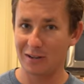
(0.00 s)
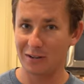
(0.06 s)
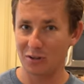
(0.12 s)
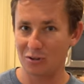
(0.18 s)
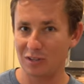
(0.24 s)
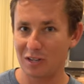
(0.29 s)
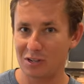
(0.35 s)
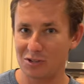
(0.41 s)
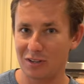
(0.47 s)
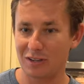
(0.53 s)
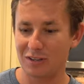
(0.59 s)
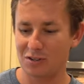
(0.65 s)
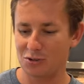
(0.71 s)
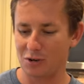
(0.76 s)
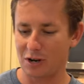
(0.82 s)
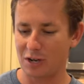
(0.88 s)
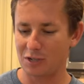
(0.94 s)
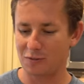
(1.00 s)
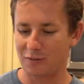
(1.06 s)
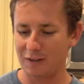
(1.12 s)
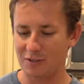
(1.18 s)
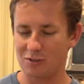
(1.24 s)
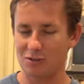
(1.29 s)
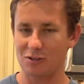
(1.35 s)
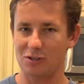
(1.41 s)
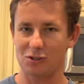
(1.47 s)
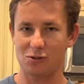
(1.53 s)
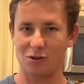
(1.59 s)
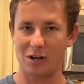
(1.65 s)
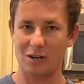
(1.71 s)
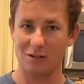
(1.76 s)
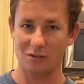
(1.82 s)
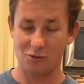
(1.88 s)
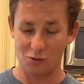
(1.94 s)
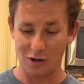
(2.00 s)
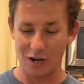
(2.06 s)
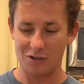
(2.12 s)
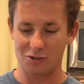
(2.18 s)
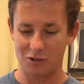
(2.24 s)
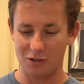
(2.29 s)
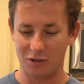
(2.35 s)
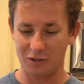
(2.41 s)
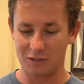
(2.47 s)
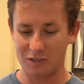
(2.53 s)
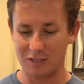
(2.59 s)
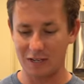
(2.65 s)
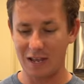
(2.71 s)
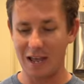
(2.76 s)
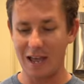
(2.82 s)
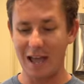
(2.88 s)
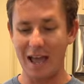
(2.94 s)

No such thing as trash fish, just trash cooks.